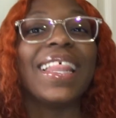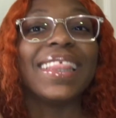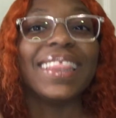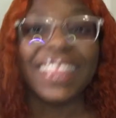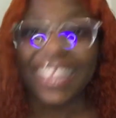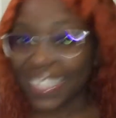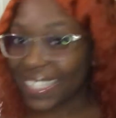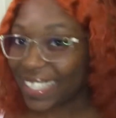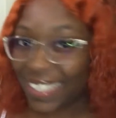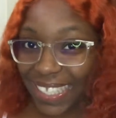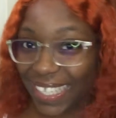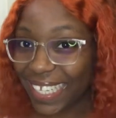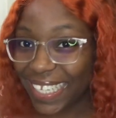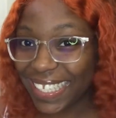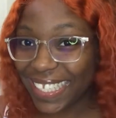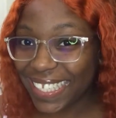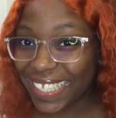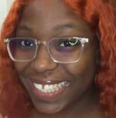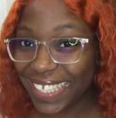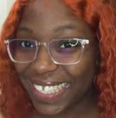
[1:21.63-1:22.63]
This is it.
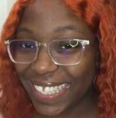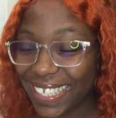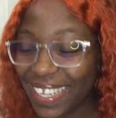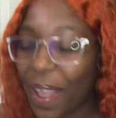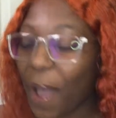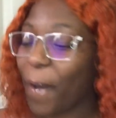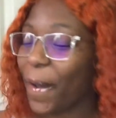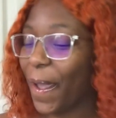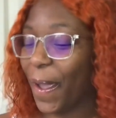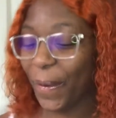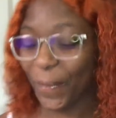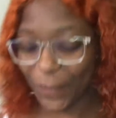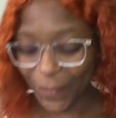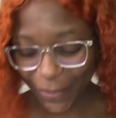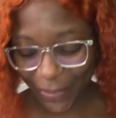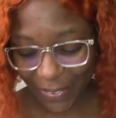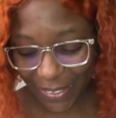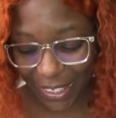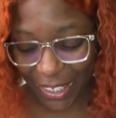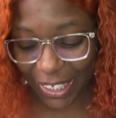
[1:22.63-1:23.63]
Okay,
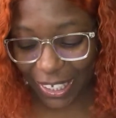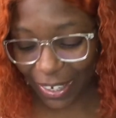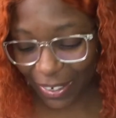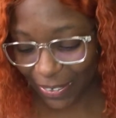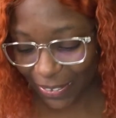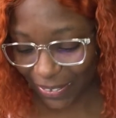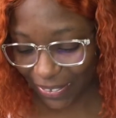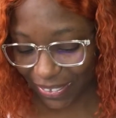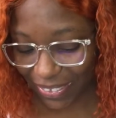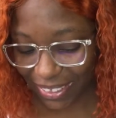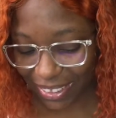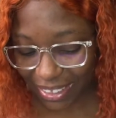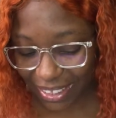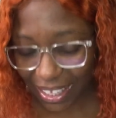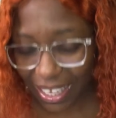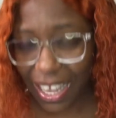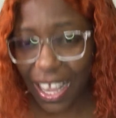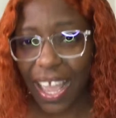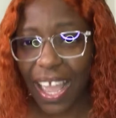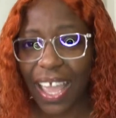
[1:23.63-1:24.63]
so
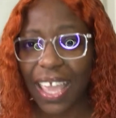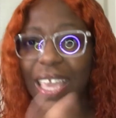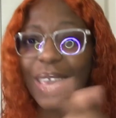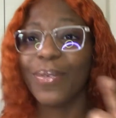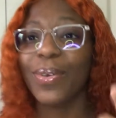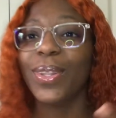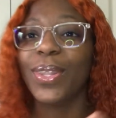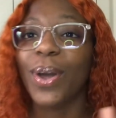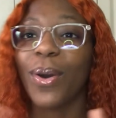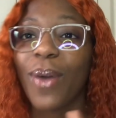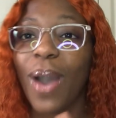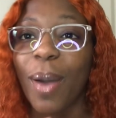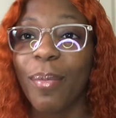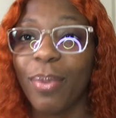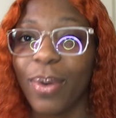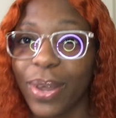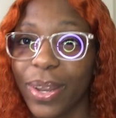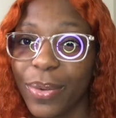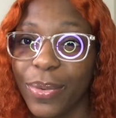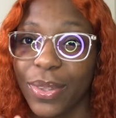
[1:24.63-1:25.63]
even though I
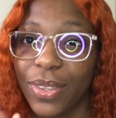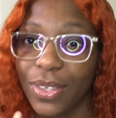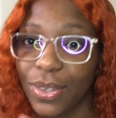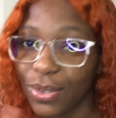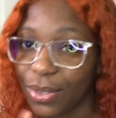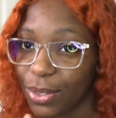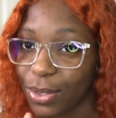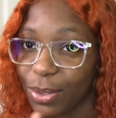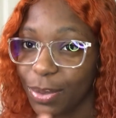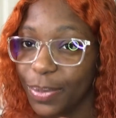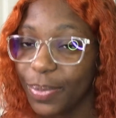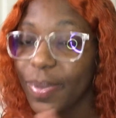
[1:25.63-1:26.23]
bought it with YouTube,